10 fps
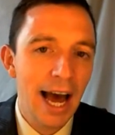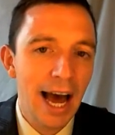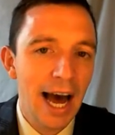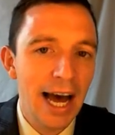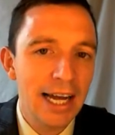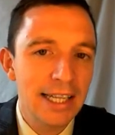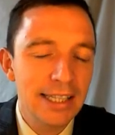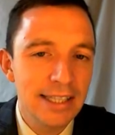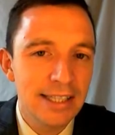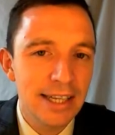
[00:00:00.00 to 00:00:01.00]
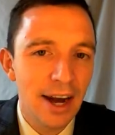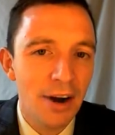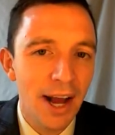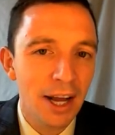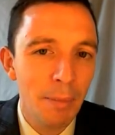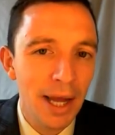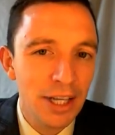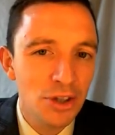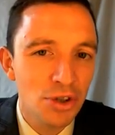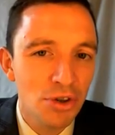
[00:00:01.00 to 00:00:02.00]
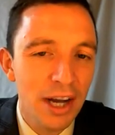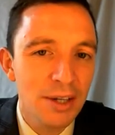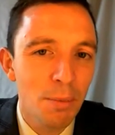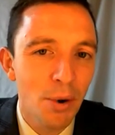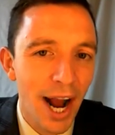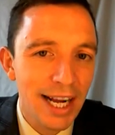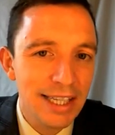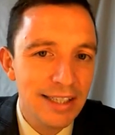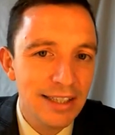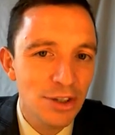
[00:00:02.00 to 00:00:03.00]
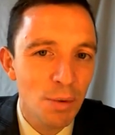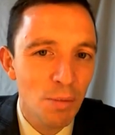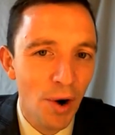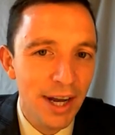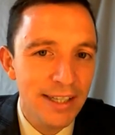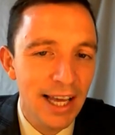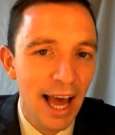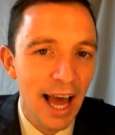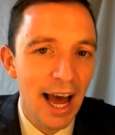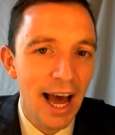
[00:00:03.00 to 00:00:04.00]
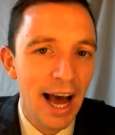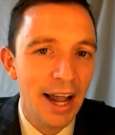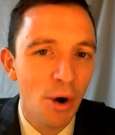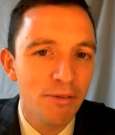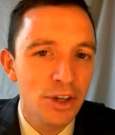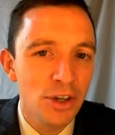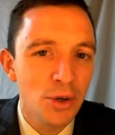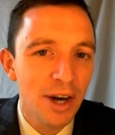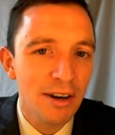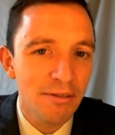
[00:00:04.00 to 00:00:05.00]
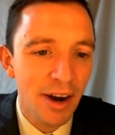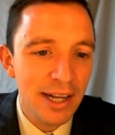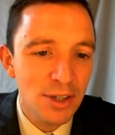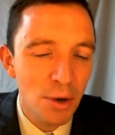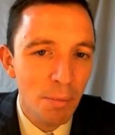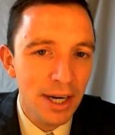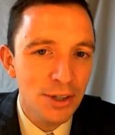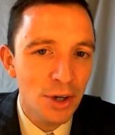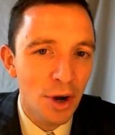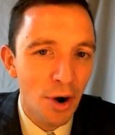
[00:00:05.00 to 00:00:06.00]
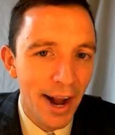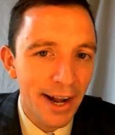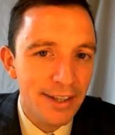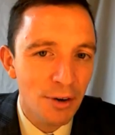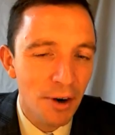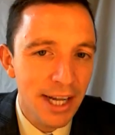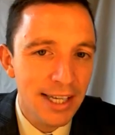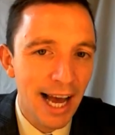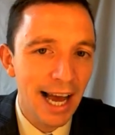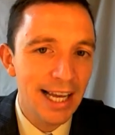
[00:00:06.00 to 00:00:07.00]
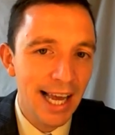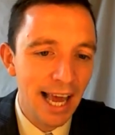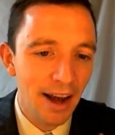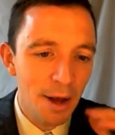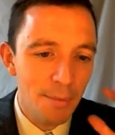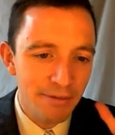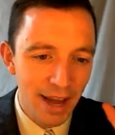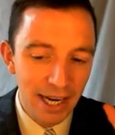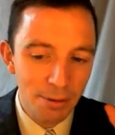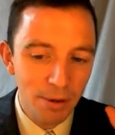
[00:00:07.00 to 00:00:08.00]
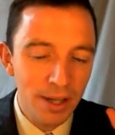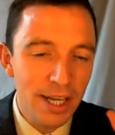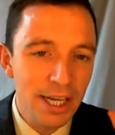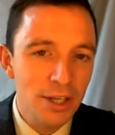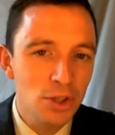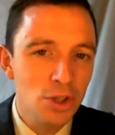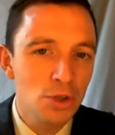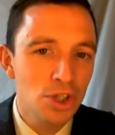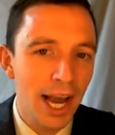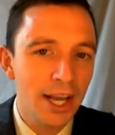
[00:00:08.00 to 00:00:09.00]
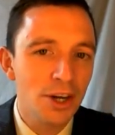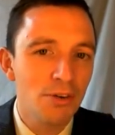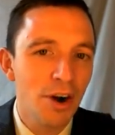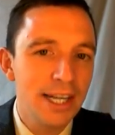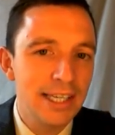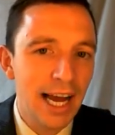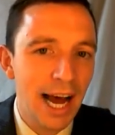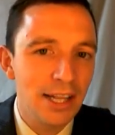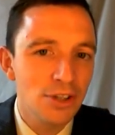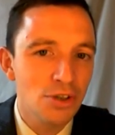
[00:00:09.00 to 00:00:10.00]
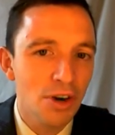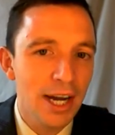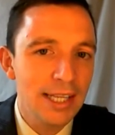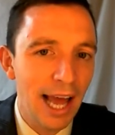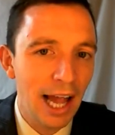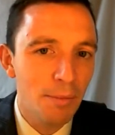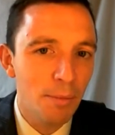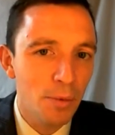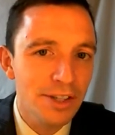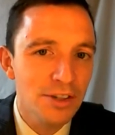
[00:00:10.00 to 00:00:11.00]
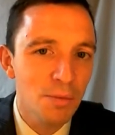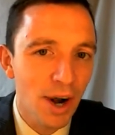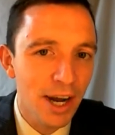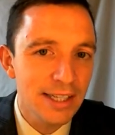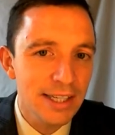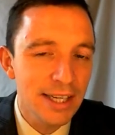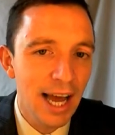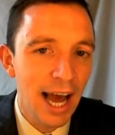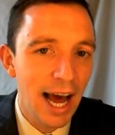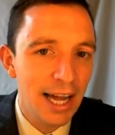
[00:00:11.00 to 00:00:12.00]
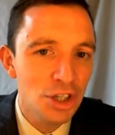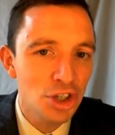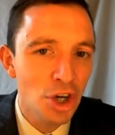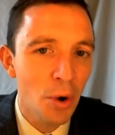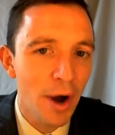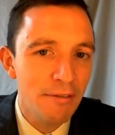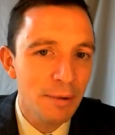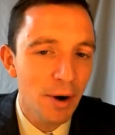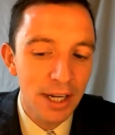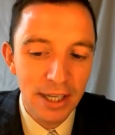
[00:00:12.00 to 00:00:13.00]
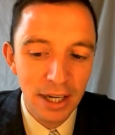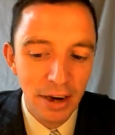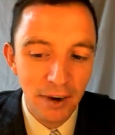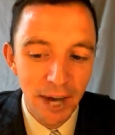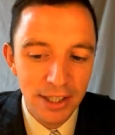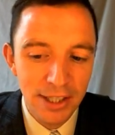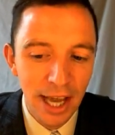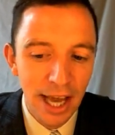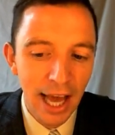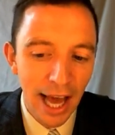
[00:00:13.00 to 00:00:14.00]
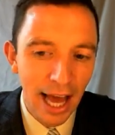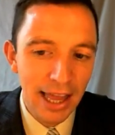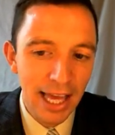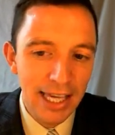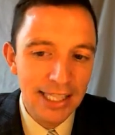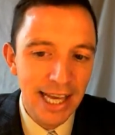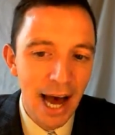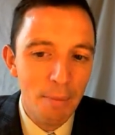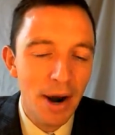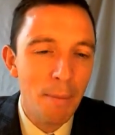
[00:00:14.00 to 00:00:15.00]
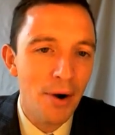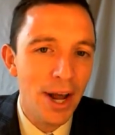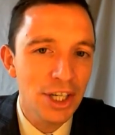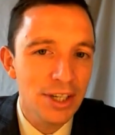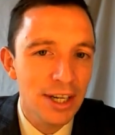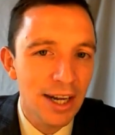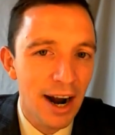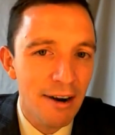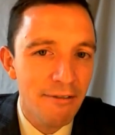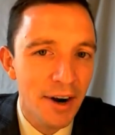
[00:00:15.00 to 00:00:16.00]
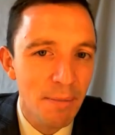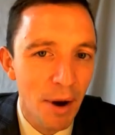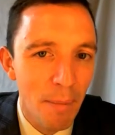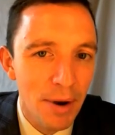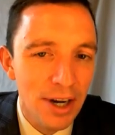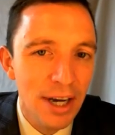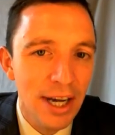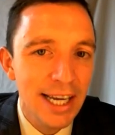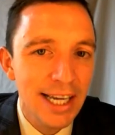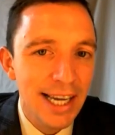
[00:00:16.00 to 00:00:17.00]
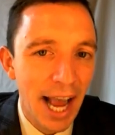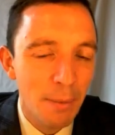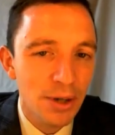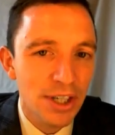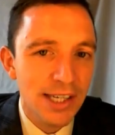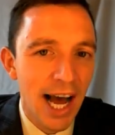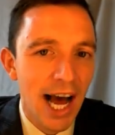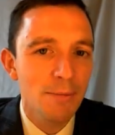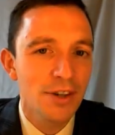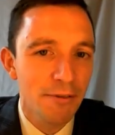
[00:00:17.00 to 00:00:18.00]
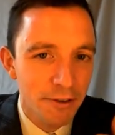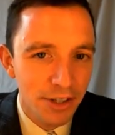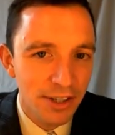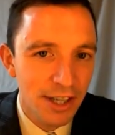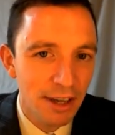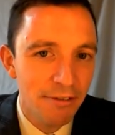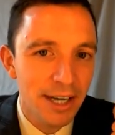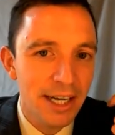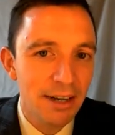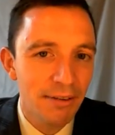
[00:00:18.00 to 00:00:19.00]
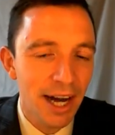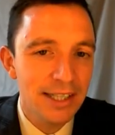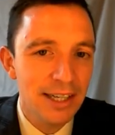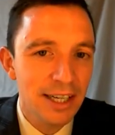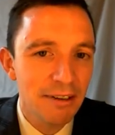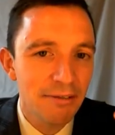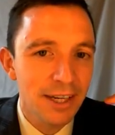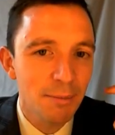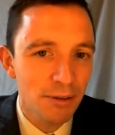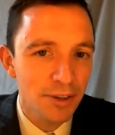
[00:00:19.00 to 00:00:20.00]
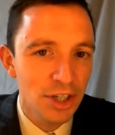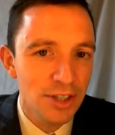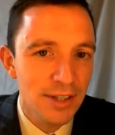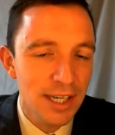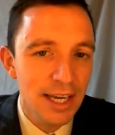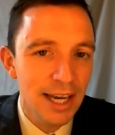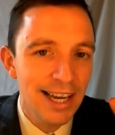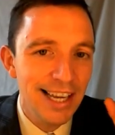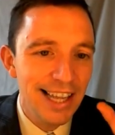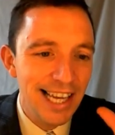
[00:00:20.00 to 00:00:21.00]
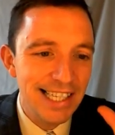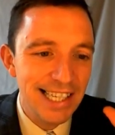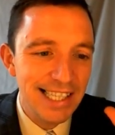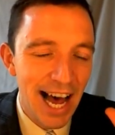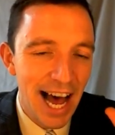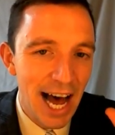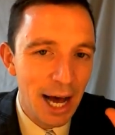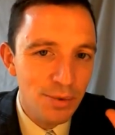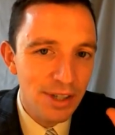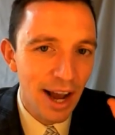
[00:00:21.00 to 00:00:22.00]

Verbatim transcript: and I recommend that you try to practice some writing and hopefully you can find somebody to correct your writing and again I'm available to check your writing and to try to help with some writing and show everybody the corrections and then exam preparation uh, are very popular Cambridge exams the first certificate advanced certificate proficiency these exams